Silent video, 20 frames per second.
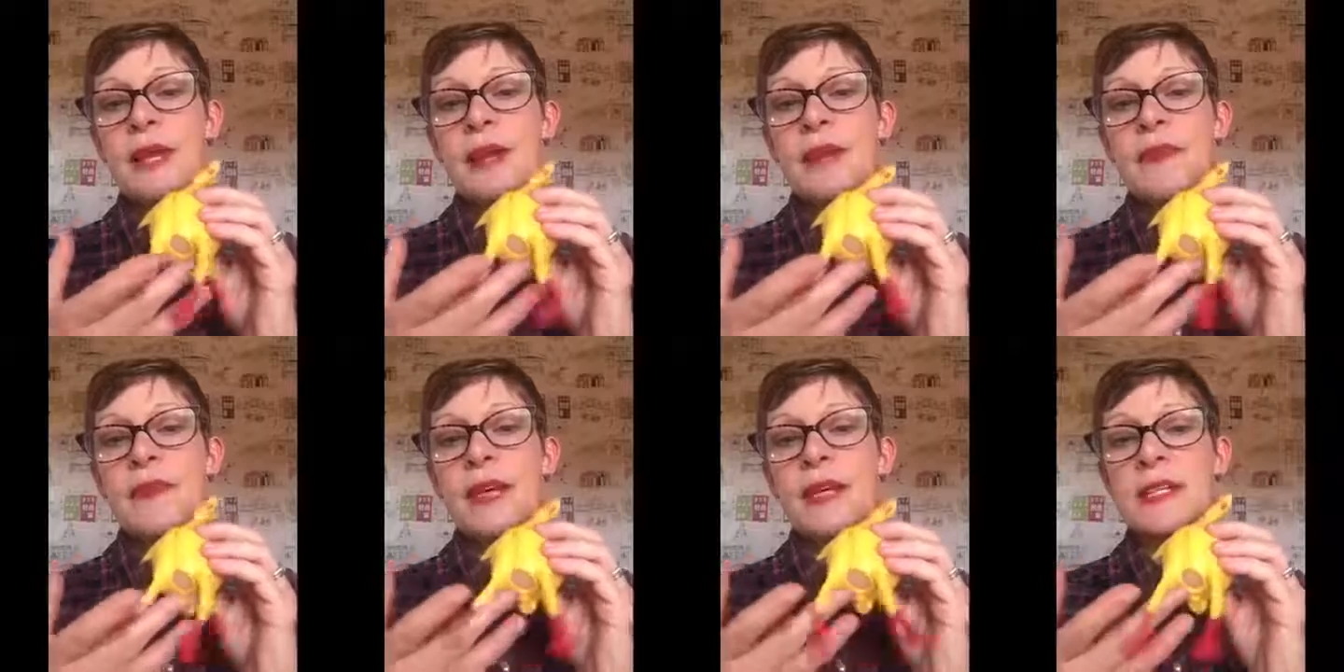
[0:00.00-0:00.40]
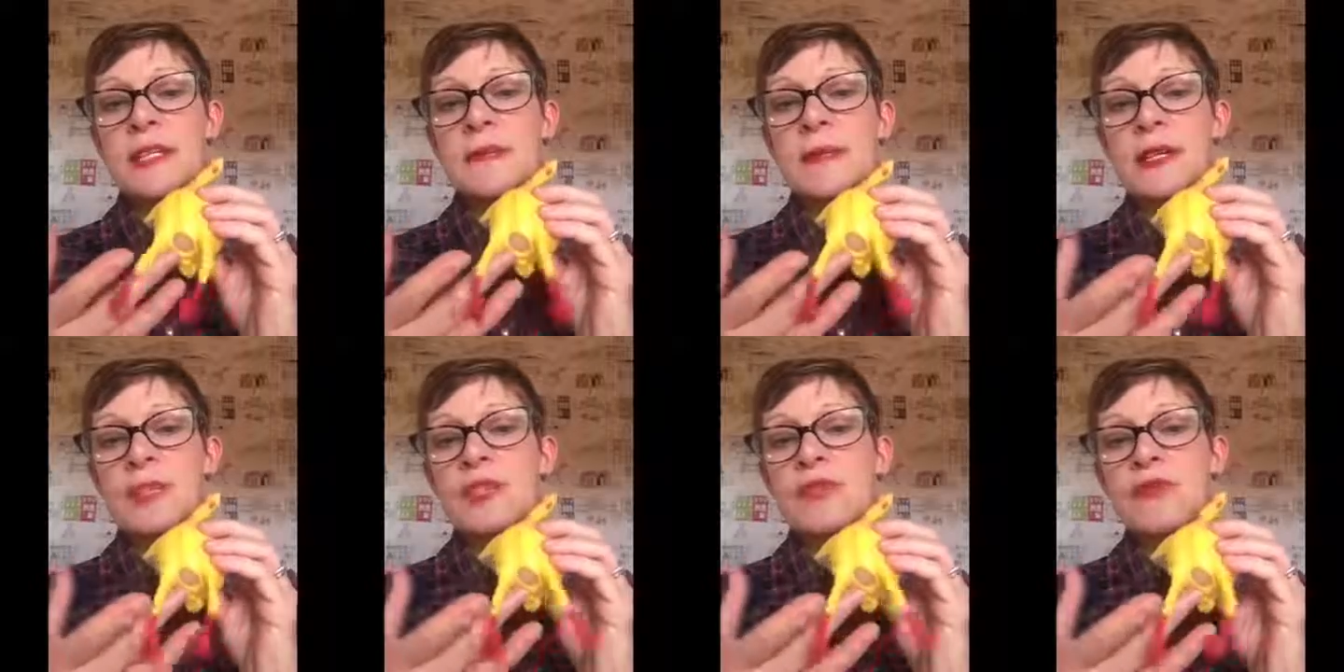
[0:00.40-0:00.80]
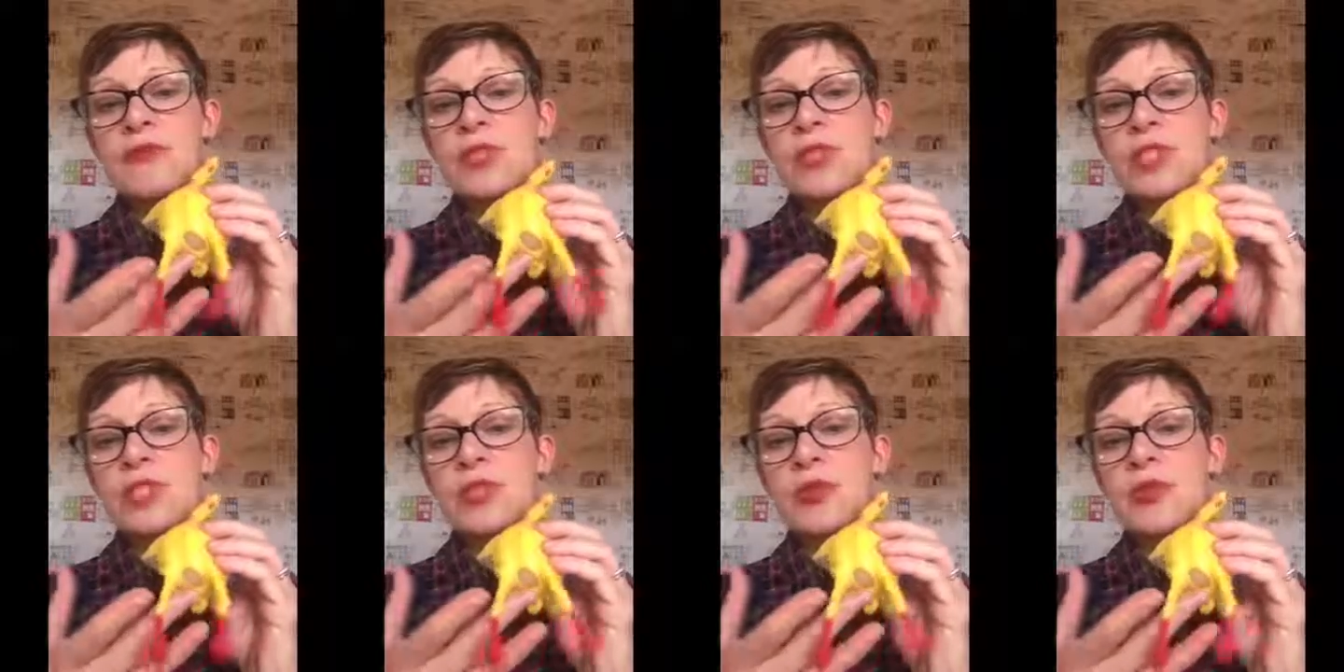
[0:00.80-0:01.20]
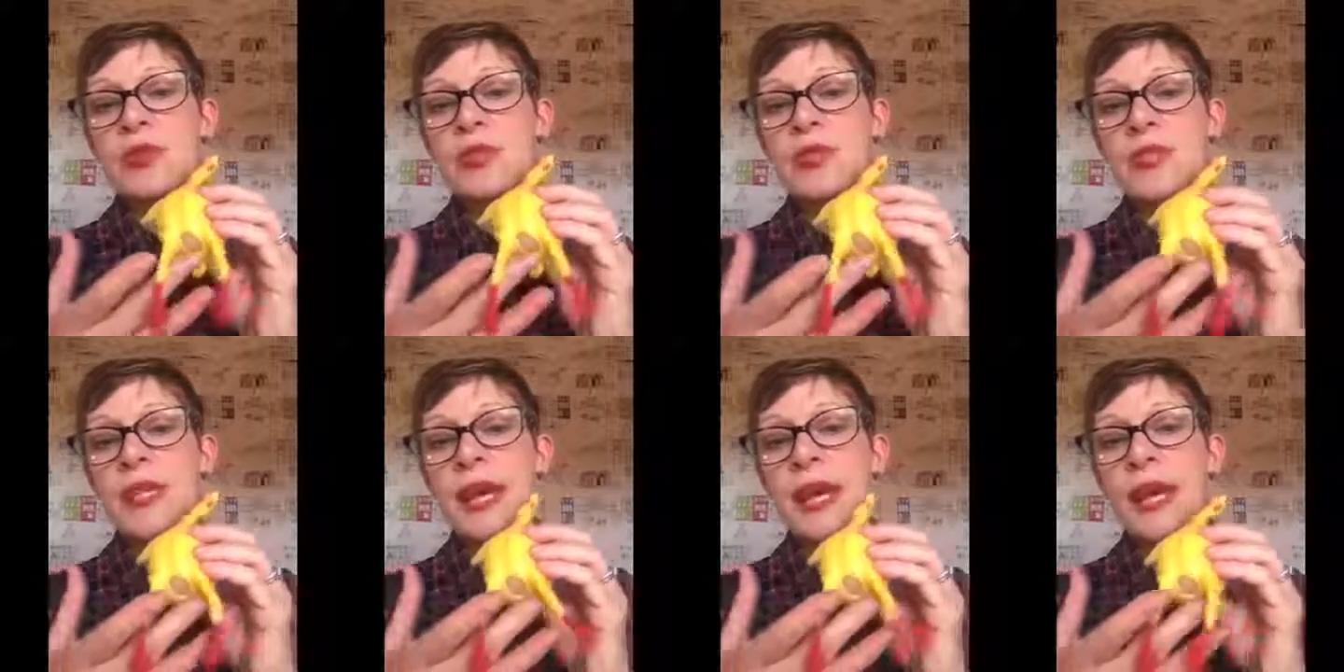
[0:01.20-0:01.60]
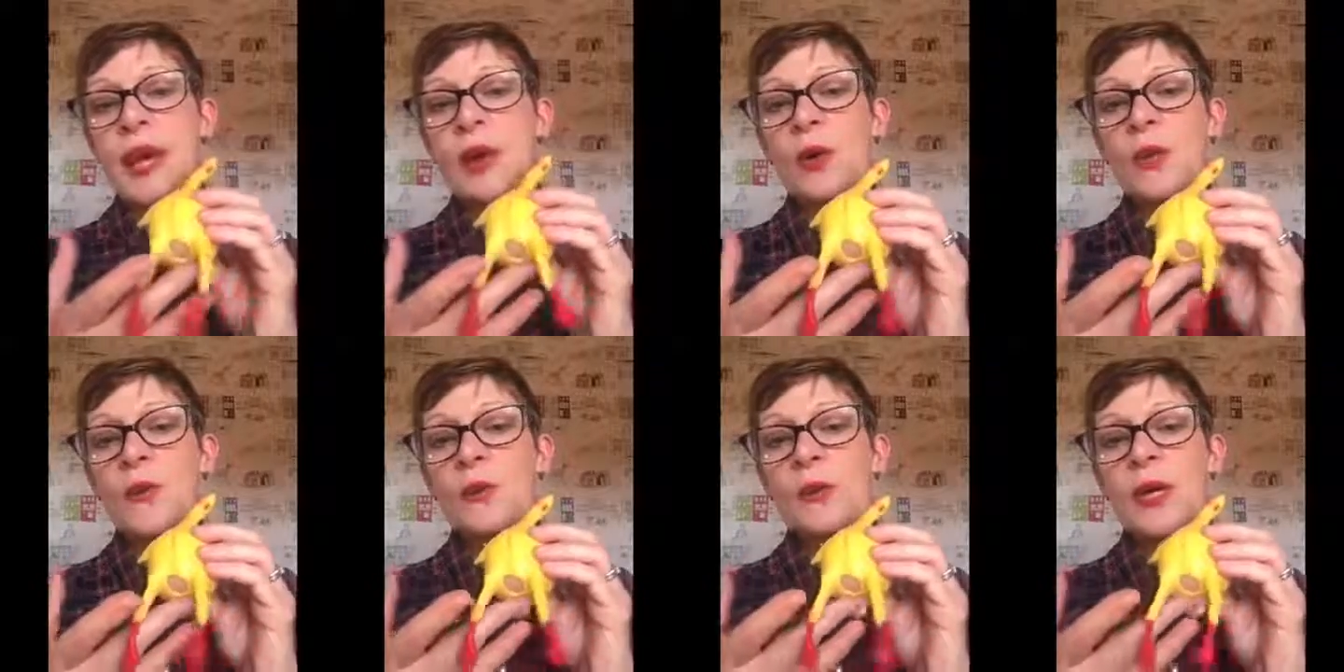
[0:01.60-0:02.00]
and that's meant to reduce and
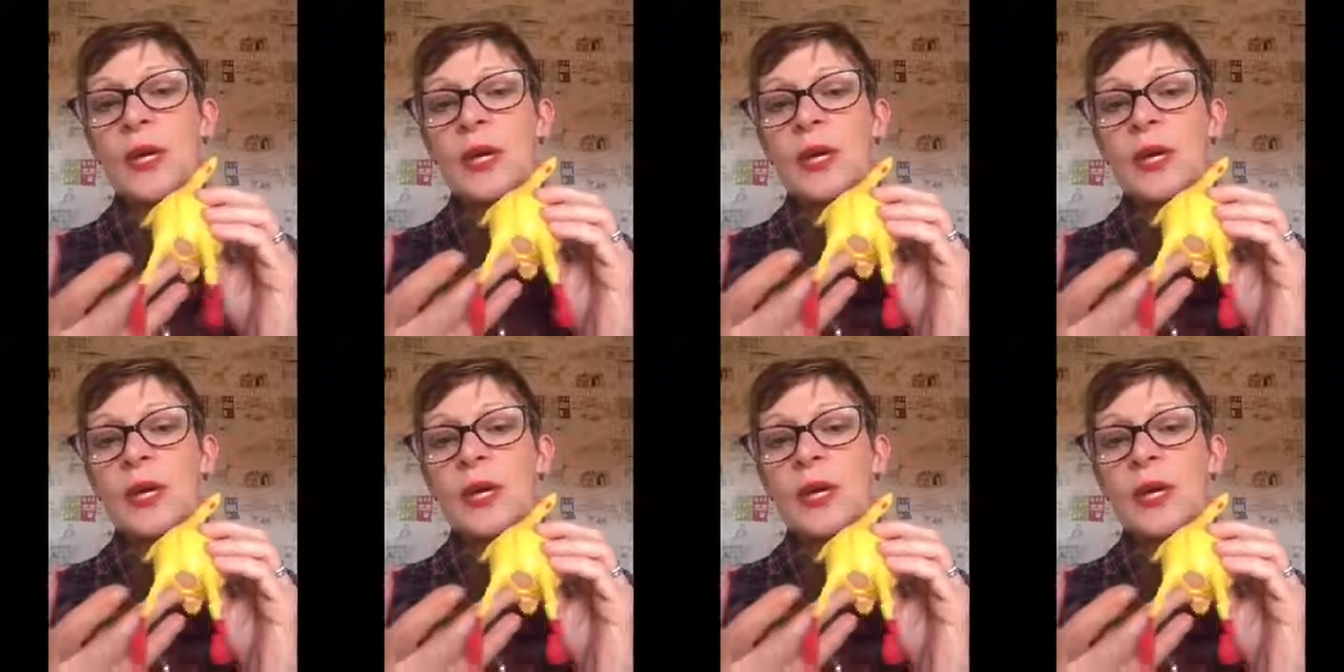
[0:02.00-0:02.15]
help